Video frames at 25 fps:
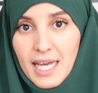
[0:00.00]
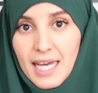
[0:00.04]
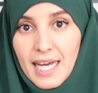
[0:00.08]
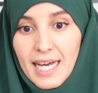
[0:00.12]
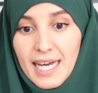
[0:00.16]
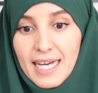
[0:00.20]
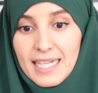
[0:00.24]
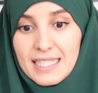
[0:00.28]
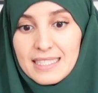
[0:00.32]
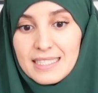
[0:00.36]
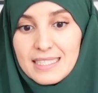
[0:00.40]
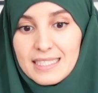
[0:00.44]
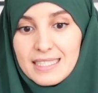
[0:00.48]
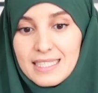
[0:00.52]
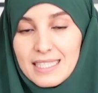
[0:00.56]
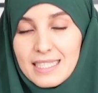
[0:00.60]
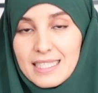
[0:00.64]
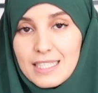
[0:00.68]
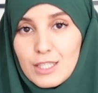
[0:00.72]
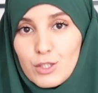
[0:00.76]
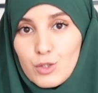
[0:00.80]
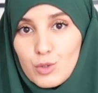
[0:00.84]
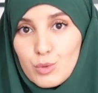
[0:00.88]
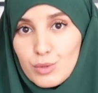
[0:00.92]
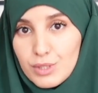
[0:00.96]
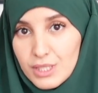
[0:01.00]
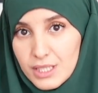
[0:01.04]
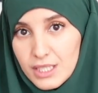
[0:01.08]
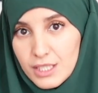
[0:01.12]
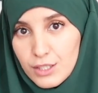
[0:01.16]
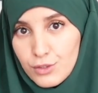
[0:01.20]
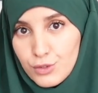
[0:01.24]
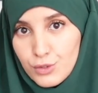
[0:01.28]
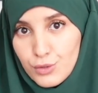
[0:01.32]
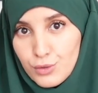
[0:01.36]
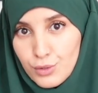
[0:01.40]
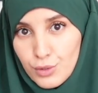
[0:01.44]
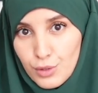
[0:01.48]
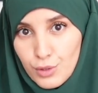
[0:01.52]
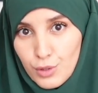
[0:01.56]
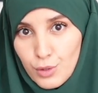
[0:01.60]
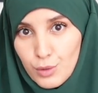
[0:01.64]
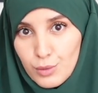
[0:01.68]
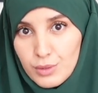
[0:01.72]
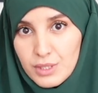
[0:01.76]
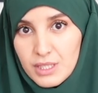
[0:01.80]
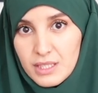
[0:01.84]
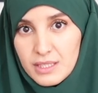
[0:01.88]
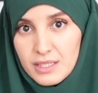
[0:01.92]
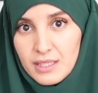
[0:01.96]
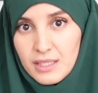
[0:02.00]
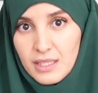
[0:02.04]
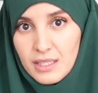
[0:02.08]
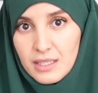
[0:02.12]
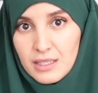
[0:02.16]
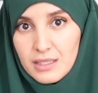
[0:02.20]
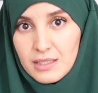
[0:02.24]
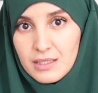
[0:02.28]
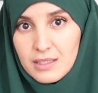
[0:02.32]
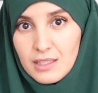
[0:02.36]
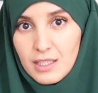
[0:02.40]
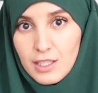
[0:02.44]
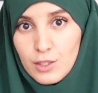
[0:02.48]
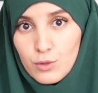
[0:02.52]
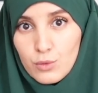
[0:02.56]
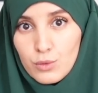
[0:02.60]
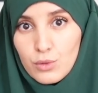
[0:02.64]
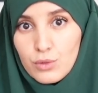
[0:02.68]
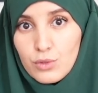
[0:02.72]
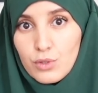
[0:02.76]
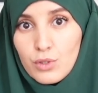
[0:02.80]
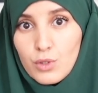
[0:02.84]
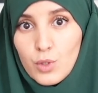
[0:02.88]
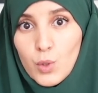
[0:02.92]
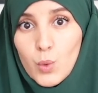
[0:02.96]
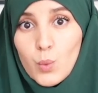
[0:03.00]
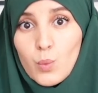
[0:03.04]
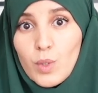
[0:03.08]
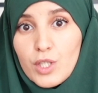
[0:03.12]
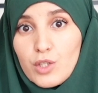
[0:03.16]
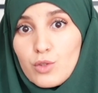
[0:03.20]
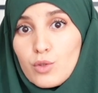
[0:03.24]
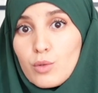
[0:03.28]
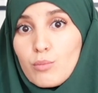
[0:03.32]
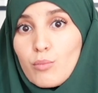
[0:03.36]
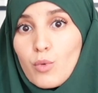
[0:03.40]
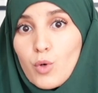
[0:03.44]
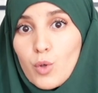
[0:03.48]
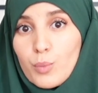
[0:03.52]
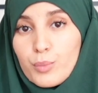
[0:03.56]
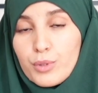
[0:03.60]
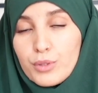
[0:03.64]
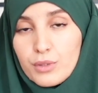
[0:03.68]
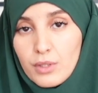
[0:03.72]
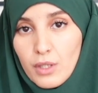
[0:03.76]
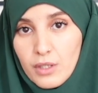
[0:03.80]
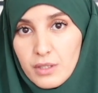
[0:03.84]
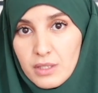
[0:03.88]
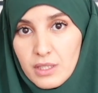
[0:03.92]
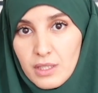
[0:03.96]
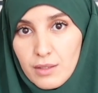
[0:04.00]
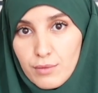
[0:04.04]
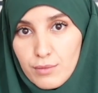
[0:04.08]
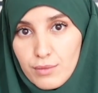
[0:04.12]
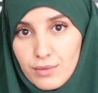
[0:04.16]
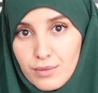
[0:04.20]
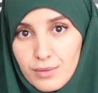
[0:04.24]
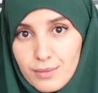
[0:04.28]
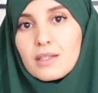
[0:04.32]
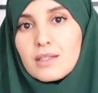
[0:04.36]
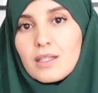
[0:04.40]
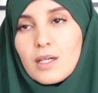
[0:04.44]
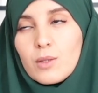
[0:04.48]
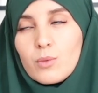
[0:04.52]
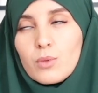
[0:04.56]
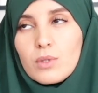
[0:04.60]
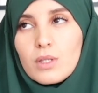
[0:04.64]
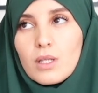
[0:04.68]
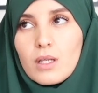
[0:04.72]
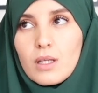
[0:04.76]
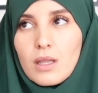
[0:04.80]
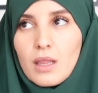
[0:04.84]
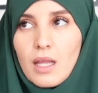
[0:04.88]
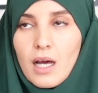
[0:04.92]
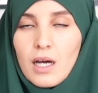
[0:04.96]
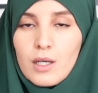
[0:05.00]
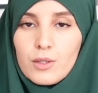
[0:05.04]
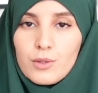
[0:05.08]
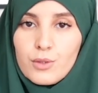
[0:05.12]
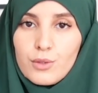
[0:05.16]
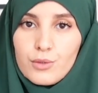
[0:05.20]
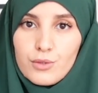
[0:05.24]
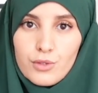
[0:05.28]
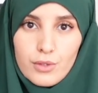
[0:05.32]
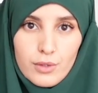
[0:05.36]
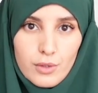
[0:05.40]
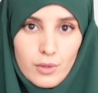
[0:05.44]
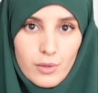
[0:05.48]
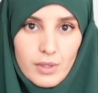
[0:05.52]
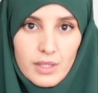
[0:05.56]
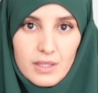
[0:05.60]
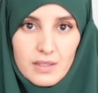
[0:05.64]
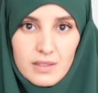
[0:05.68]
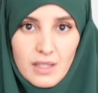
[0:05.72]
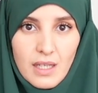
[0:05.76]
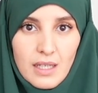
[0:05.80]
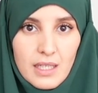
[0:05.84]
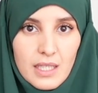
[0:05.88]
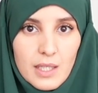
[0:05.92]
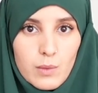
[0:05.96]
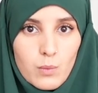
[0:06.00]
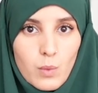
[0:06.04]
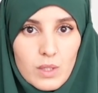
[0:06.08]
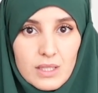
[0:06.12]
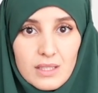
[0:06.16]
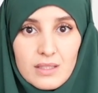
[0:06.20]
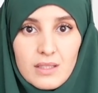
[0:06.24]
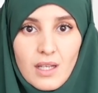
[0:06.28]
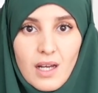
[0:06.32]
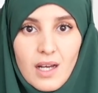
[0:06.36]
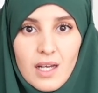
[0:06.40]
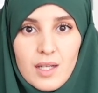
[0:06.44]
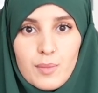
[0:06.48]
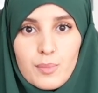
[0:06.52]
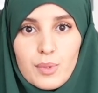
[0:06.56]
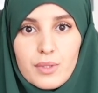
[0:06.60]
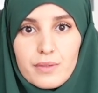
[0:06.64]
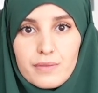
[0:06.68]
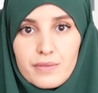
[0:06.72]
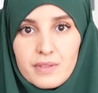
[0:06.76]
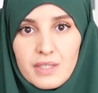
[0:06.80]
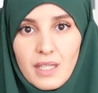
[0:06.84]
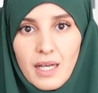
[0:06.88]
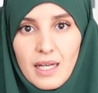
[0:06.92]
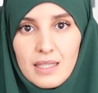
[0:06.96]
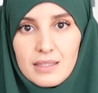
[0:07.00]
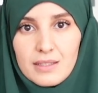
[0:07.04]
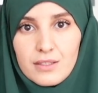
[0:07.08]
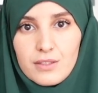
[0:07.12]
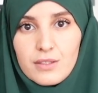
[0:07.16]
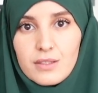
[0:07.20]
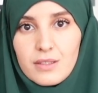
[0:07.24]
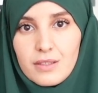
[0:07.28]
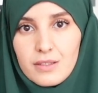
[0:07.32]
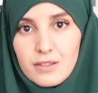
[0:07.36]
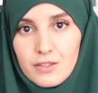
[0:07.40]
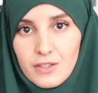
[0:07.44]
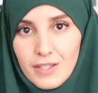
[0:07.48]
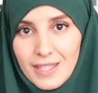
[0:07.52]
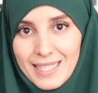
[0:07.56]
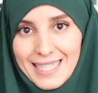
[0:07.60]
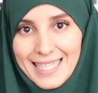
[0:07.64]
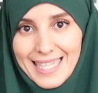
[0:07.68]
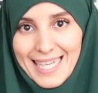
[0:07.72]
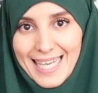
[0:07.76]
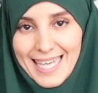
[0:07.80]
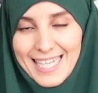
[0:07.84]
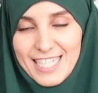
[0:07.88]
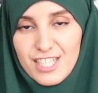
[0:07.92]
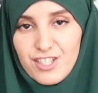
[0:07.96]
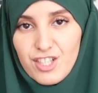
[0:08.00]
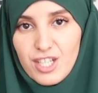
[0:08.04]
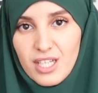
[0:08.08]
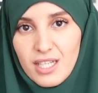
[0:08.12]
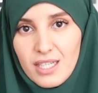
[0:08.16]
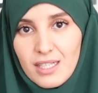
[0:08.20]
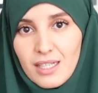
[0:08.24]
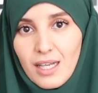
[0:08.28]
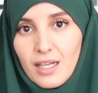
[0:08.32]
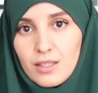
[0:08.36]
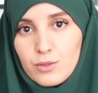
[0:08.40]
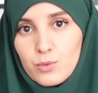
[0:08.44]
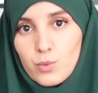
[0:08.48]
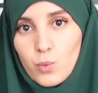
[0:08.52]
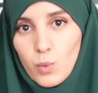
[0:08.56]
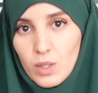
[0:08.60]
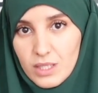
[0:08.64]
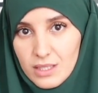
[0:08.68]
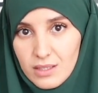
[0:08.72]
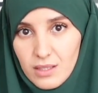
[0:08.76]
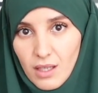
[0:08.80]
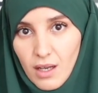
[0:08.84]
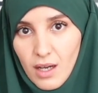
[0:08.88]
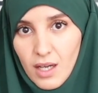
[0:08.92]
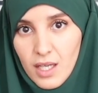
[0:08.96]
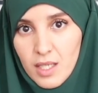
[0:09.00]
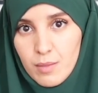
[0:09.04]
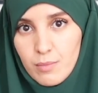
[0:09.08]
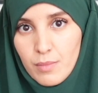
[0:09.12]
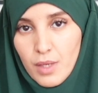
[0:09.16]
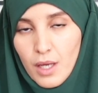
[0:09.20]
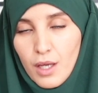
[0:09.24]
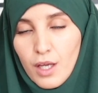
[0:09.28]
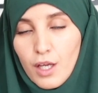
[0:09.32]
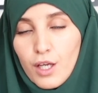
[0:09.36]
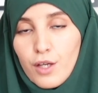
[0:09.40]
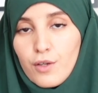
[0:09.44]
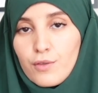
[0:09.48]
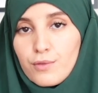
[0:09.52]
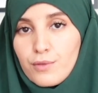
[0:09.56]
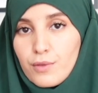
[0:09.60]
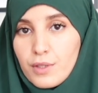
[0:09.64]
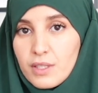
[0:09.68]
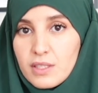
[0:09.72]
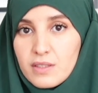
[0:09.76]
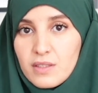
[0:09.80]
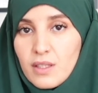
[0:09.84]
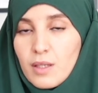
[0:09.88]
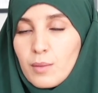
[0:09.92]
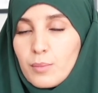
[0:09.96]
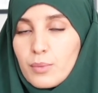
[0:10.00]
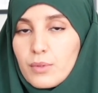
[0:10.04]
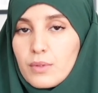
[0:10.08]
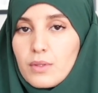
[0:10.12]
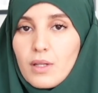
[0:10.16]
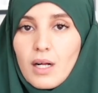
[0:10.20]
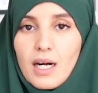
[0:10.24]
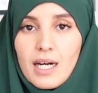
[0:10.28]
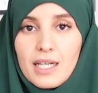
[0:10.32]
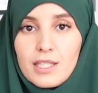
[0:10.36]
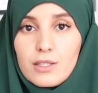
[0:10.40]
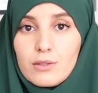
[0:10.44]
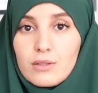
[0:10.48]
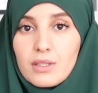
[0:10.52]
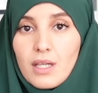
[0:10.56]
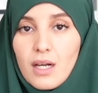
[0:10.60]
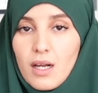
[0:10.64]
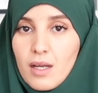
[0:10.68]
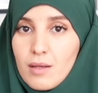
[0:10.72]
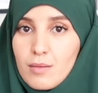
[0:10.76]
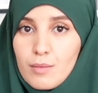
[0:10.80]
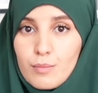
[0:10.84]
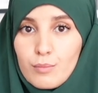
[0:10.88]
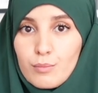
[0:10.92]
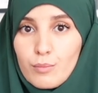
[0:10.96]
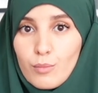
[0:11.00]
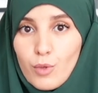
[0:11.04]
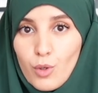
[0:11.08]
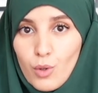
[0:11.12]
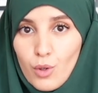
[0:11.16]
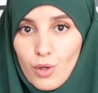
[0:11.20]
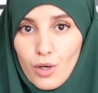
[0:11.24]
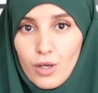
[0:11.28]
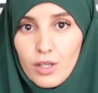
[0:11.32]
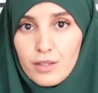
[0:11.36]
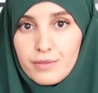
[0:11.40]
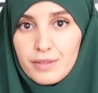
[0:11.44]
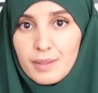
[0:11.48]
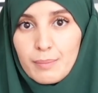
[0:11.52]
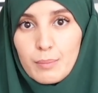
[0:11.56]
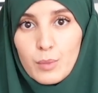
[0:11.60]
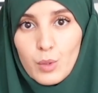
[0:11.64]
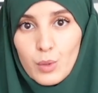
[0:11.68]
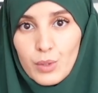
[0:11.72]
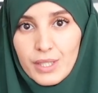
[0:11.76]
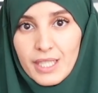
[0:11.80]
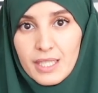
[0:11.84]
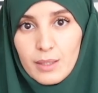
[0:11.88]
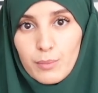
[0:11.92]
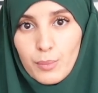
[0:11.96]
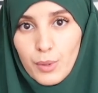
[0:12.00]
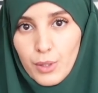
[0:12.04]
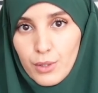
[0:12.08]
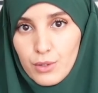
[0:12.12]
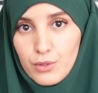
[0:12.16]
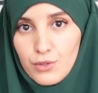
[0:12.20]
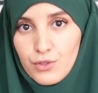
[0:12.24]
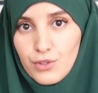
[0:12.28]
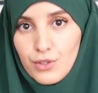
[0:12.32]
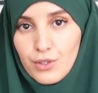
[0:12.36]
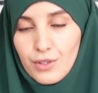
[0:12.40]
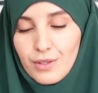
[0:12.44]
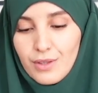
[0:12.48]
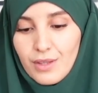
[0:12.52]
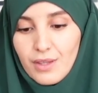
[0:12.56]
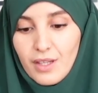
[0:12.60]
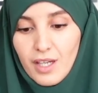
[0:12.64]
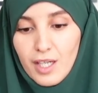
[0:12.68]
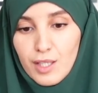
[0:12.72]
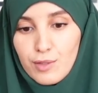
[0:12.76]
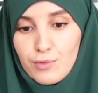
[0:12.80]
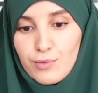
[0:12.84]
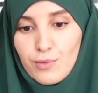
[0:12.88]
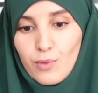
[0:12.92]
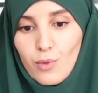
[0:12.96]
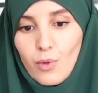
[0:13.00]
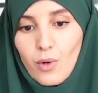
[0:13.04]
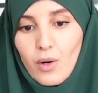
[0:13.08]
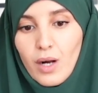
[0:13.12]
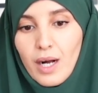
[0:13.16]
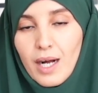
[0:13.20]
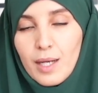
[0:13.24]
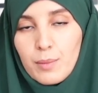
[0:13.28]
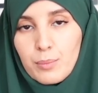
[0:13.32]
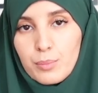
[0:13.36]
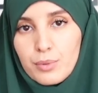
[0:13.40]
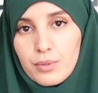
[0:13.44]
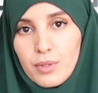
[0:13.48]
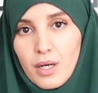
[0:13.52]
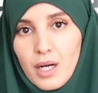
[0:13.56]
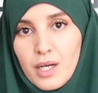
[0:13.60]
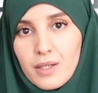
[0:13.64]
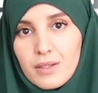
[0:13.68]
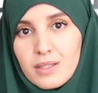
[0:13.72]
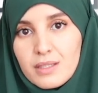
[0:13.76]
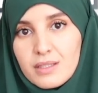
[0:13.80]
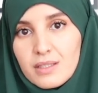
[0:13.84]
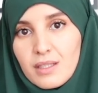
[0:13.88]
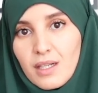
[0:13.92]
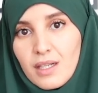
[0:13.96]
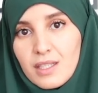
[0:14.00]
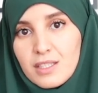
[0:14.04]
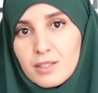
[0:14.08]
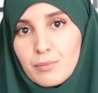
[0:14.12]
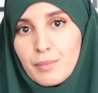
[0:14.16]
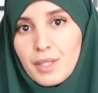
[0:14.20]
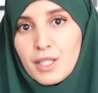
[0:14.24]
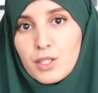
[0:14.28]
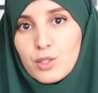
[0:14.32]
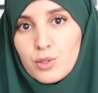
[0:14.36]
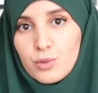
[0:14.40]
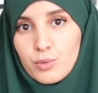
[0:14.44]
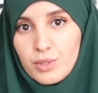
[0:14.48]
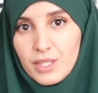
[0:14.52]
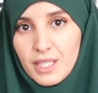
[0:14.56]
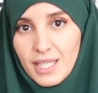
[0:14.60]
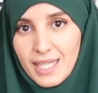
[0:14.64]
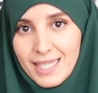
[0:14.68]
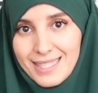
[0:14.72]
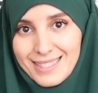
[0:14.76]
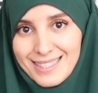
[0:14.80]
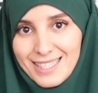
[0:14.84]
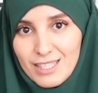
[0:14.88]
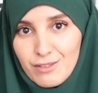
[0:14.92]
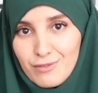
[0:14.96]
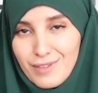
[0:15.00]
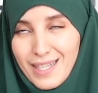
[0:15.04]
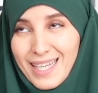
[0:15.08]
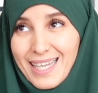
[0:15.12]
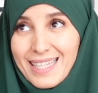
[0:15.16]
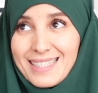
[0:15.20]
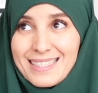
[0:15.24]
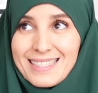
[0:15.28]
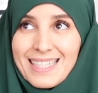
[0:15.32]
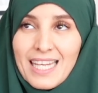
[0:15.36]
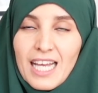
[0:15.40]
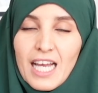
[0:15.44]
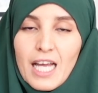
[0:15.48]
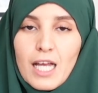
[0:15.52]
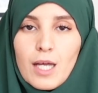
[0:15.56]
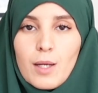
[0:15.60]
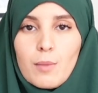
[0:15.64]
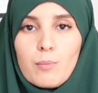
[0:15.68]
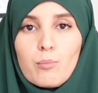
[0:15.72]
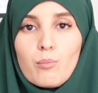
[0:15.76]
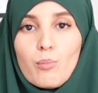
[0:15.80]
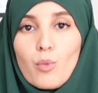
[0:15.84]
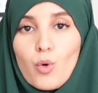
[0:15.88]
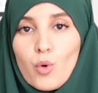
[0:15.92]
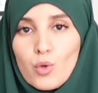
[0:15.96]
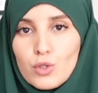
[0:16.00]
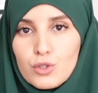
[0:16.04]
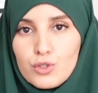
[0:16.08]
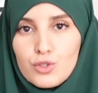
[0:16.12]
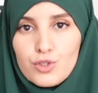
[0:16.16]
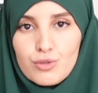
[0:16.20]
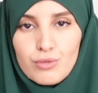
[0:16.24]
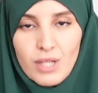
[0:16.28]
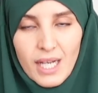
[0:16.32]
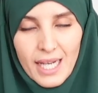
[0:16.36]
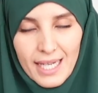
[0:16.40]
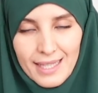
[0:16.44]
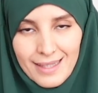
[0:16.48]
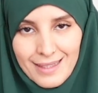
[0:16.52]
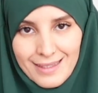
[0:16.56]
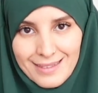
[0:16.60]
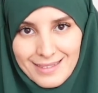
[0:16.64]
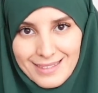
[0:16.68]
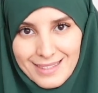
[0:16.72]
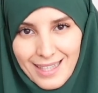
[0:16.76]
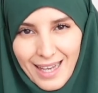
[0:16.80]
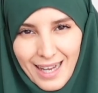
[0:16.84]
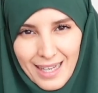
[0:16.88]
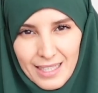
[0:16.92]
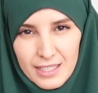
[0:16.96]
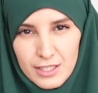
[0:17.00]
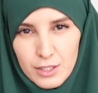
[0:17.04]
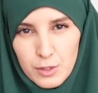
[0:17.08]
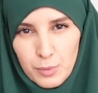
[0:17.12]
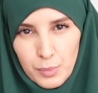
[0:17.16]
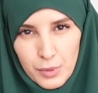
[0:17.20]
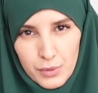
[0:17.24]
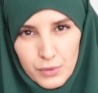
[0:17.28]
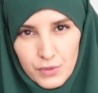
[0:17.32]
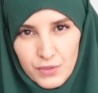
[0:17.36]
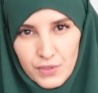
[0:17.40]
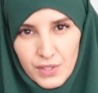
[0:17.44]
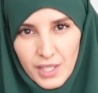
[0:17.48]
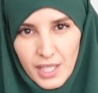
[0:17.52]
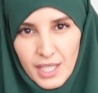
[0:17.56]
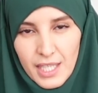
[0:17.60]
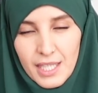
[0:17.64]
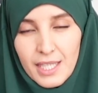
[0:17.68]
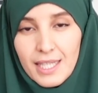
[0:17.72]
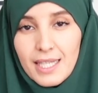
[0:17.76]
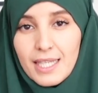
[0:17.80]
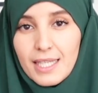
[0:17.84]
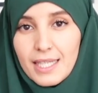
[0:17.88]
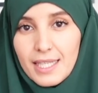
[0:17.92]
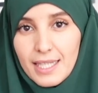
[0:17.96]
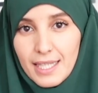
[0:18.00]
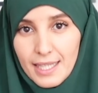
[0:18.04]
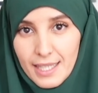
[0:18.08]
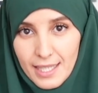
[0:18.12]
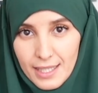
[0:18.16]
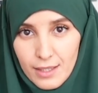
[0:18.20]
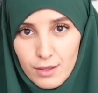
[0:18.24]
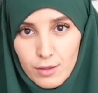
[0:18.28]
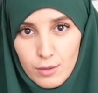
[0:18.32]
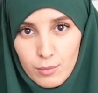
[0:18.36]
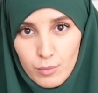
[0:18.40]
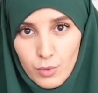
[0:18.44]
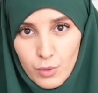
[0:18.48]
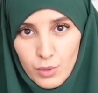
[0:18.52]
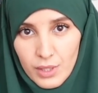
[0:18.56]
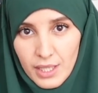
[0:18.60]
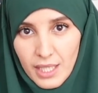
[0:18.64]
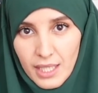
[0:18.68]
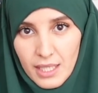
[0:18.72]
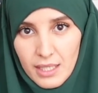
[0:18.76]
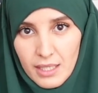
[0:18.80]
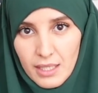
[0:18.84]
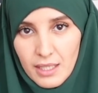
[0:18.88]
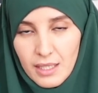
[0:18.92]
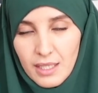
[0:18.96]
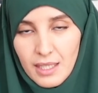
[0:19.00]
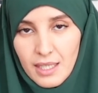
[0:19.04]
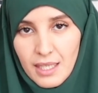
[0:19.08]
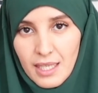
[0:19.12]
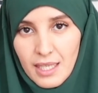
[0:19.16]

And you need to know these things in order to know when you're more productive. That will allow you to know exactly what type of tasks to engage in at what time. For example, I know that I'm more of a morning person, therefore I prioritize my creative and more draining task per se in the morning,